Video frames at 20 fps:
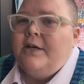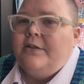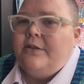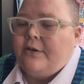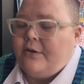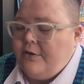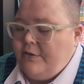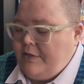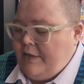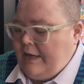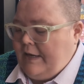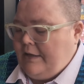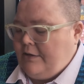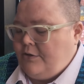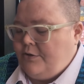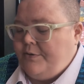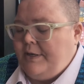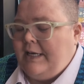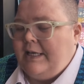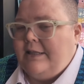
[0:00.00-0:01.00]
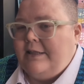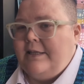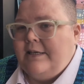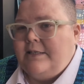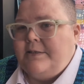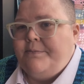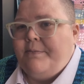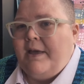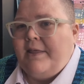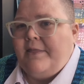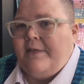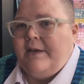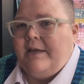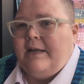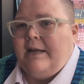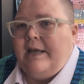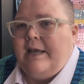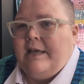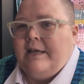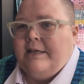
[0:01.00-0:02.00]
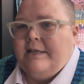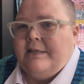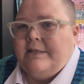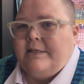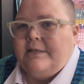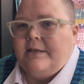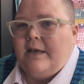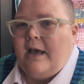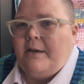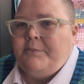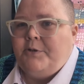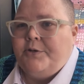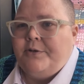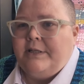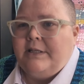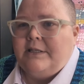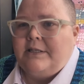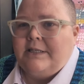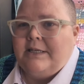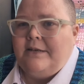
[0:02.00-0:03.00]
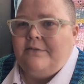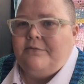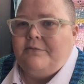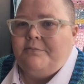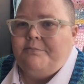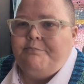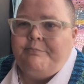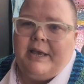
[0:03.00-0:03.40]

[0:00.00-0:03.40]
the good thing doing it this method is I'm doing the sleeves